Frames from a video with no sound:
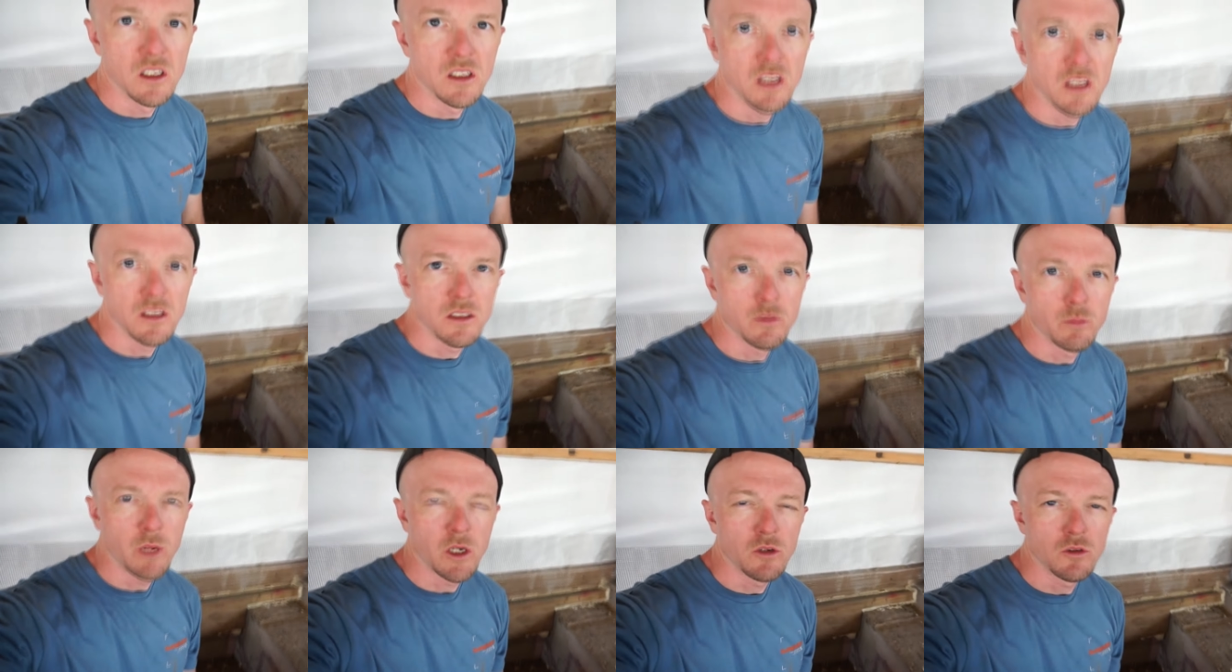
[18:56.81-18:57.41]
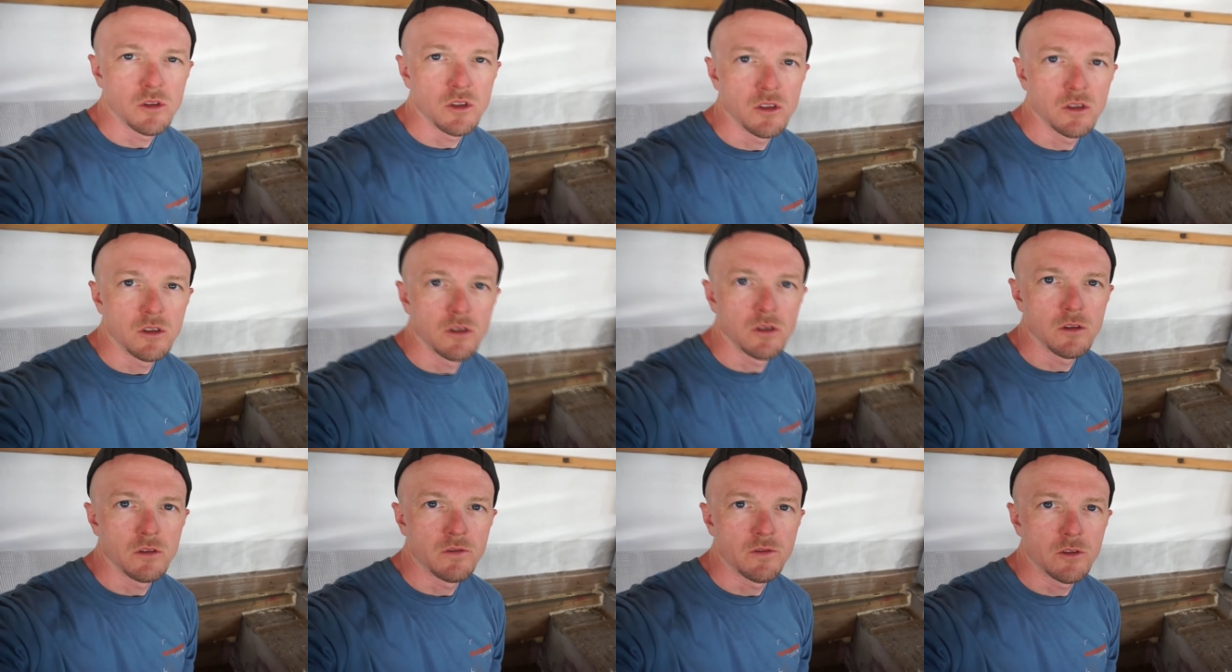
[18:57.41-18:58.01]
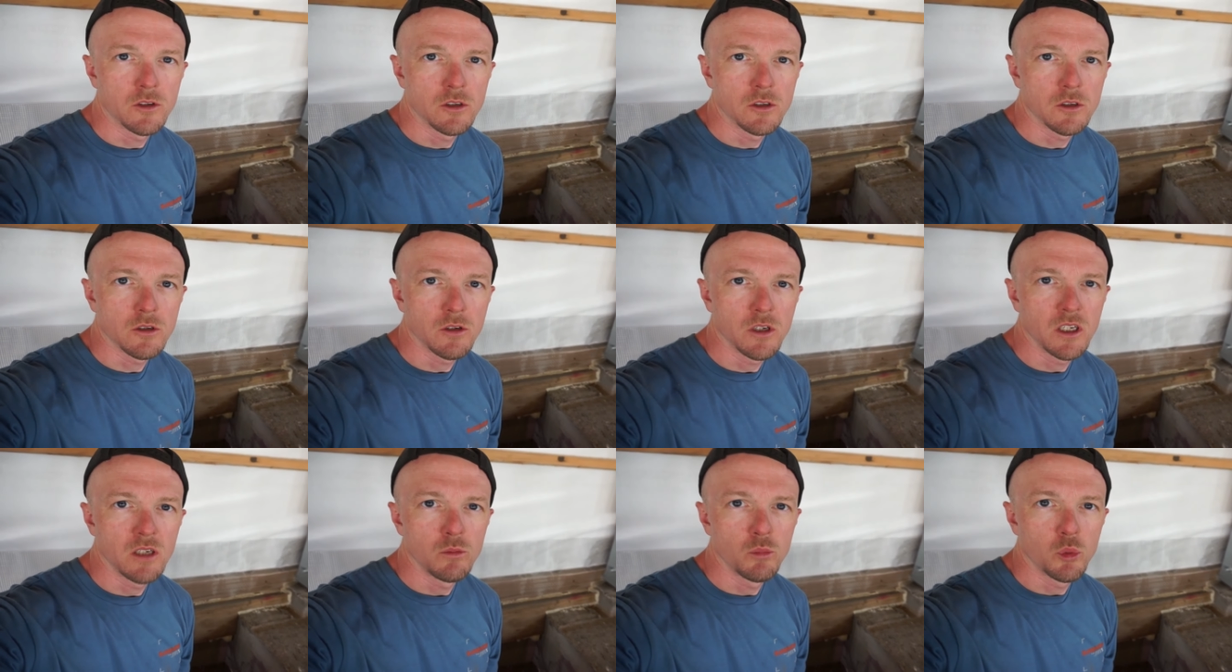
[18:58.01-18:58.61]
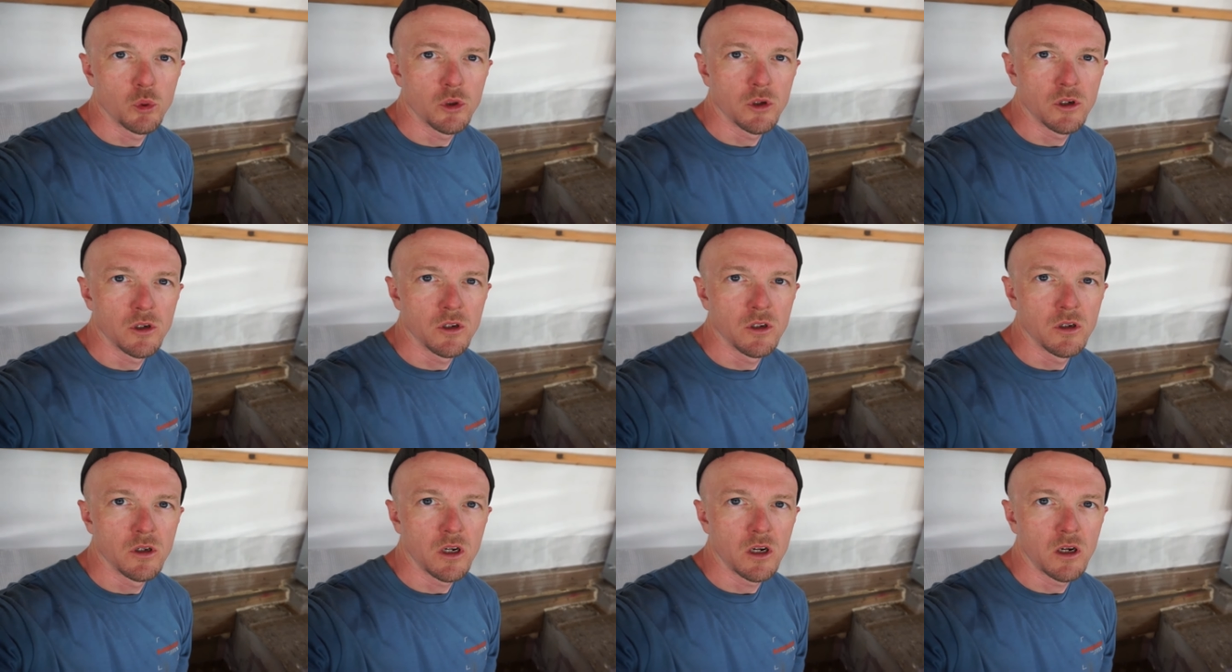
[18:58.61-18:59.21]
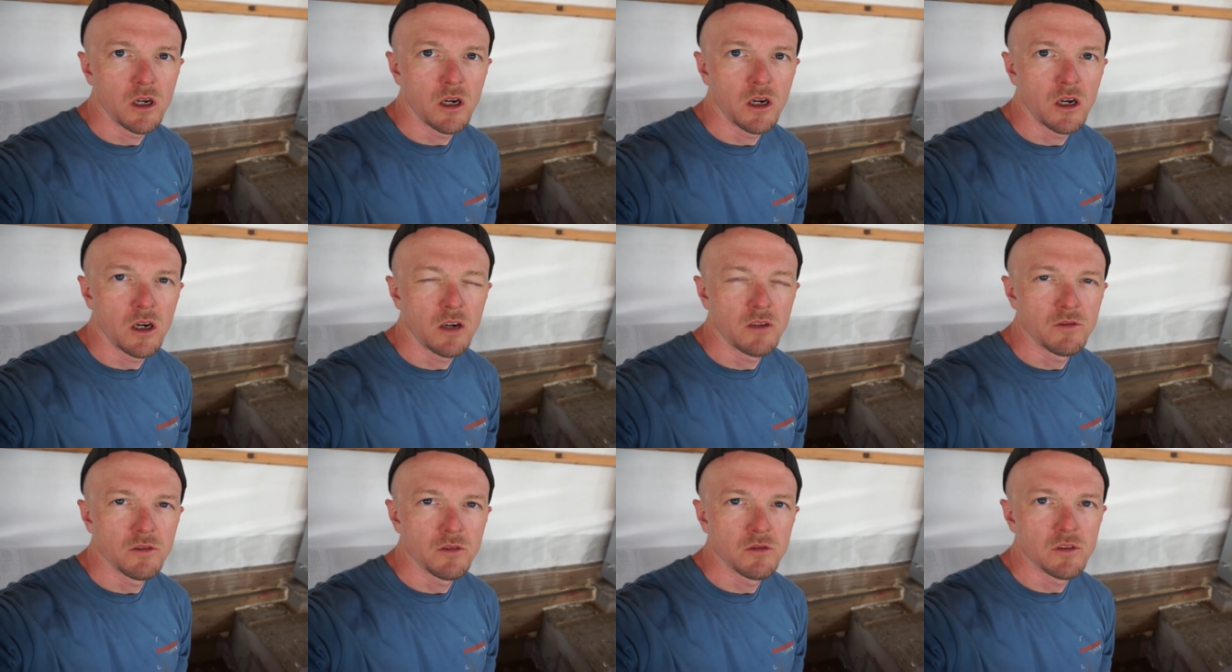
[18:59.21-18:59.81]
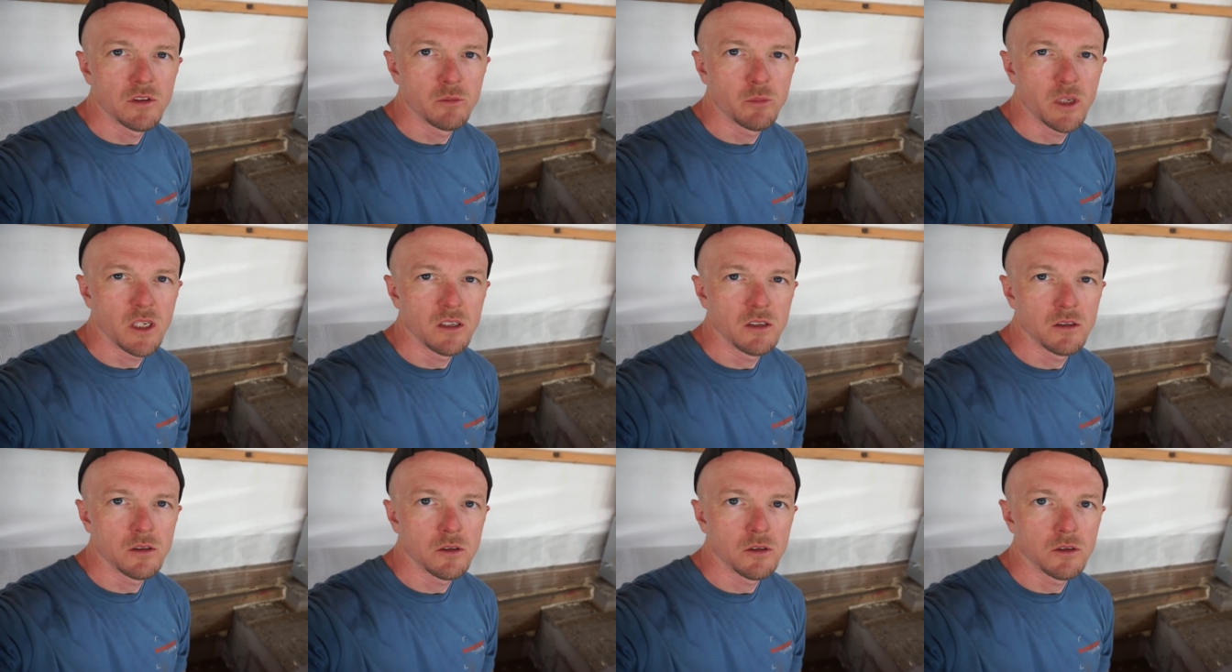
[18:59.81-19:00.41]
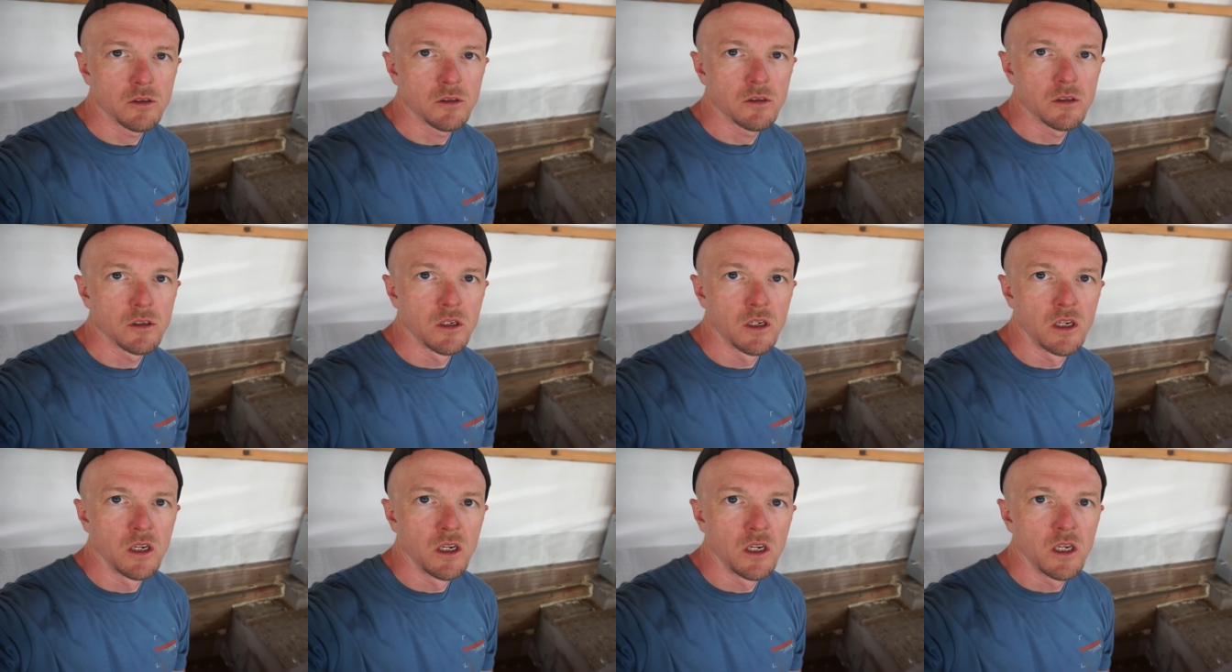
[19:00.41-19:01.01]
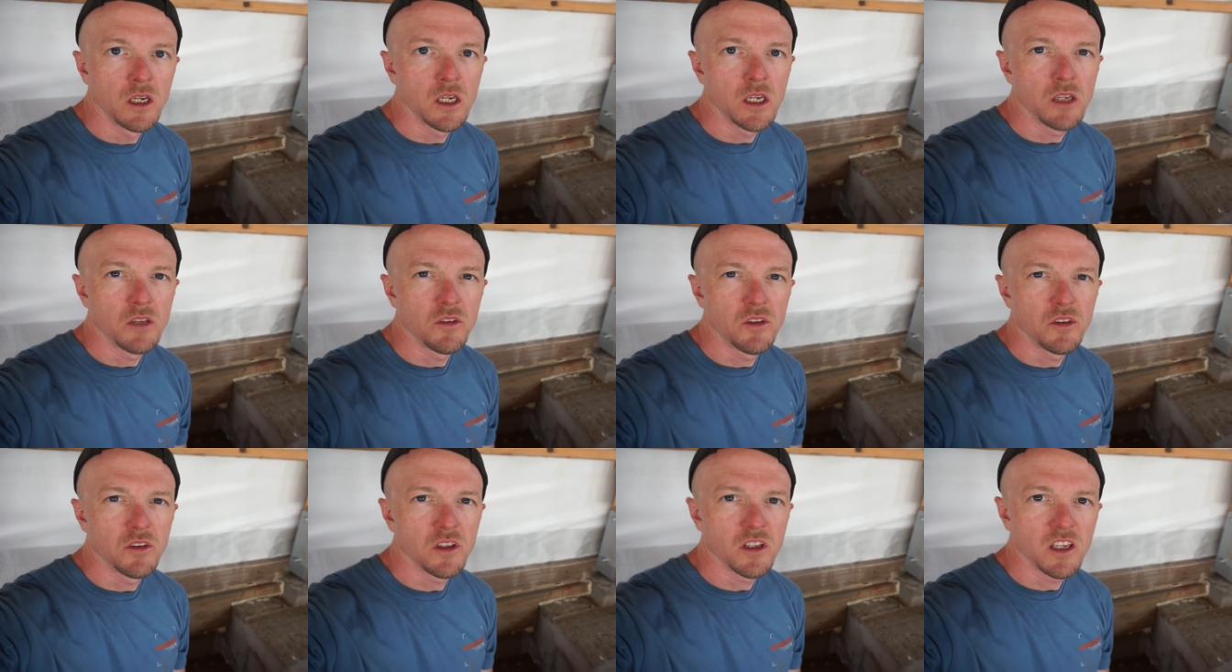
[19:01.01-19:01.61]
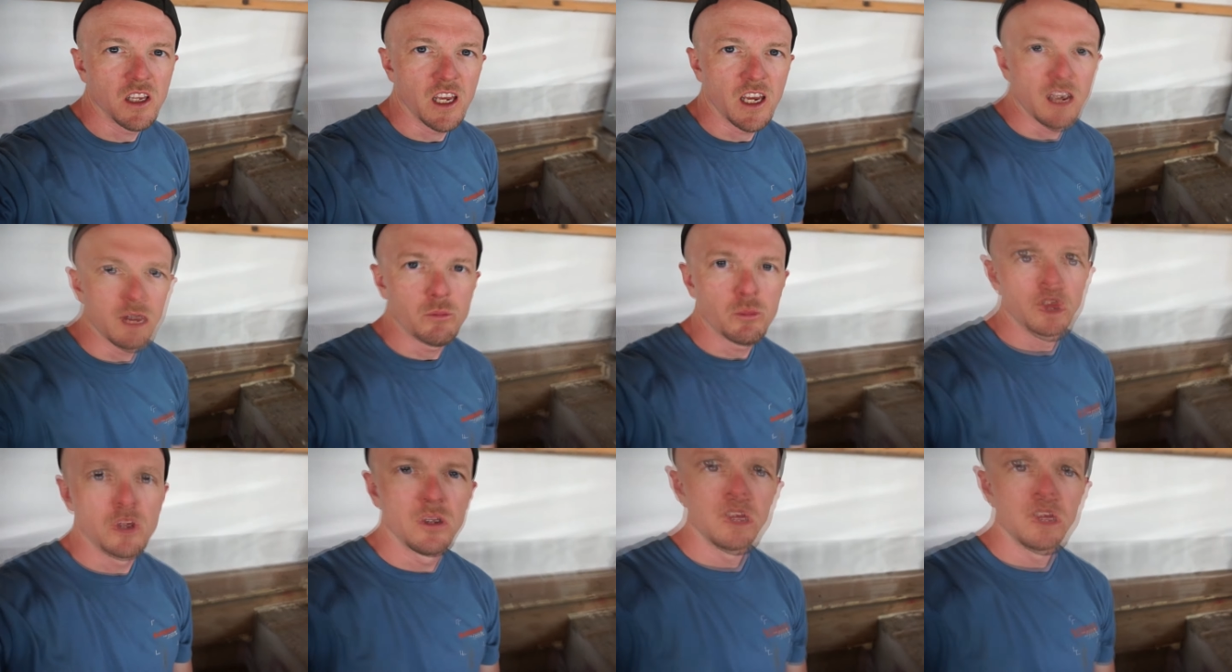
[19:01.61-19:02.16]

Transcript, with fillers: that's mounted to the first grade board uh, off of spacers. And then the gap